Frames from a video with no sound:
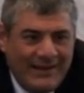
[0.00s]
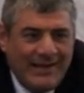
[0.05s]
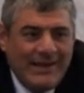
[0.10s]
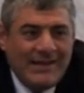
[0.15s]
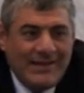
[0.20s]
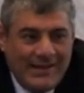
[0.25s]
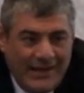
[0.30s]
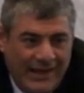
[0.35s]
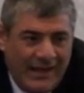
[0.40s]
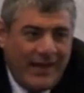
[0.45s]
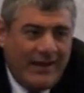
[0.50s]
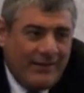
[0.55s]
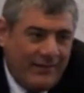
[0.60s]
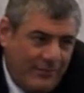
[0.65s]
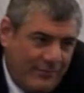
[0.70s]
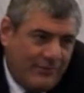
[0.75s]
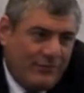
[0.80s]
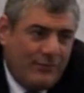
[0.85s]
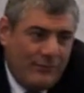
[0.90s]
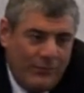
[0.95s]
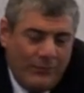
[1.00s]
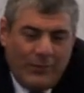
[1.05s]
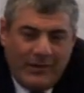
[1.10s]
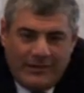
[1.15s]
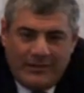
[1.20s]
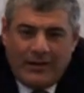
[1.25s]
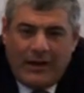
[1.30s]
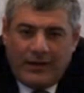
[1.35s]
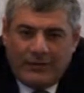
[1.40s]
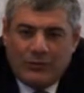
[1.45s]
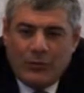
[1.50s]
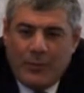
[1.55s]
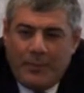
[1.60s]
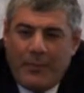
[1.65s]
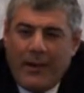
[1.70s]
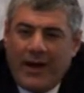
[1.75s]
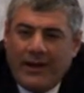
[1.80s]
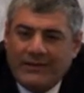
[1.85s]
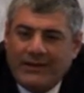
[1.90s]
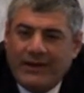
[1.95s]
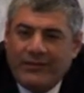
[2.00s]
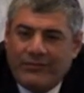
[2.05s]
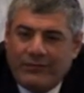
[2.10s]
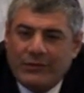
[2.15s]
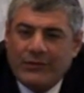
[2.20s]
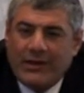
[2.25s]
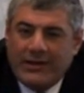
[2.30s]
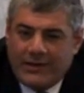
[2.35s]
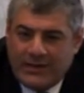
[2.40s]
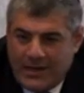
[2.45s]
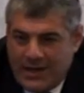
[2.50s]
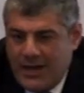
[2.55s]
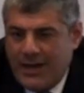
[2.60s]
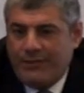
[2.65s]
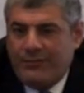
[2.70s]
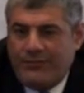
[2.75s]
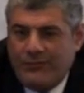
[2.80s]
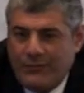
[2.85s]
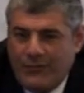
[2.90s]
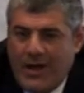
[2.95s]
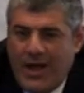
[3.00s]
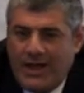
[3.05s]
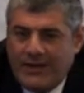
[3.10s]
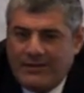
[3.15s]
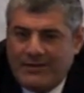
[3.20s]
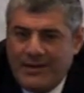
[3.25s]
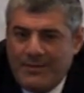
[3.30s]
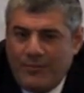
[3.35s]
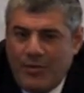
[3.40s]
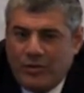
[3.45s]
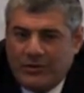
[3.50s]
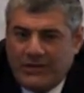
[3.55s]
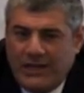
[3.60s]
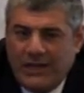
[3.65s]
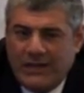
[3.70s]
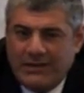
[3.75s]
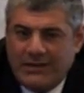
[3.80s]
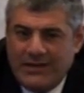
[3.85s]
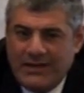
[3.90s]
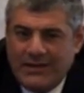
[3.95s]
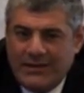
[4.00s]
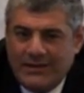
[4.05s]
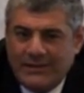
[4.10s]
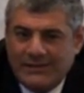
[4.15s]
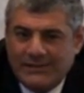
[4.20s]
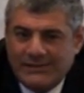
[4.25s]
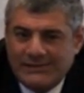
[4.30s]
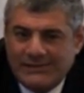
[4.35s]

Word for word: In the end, when there are two partners to the crimes, you're right, they're both guilty.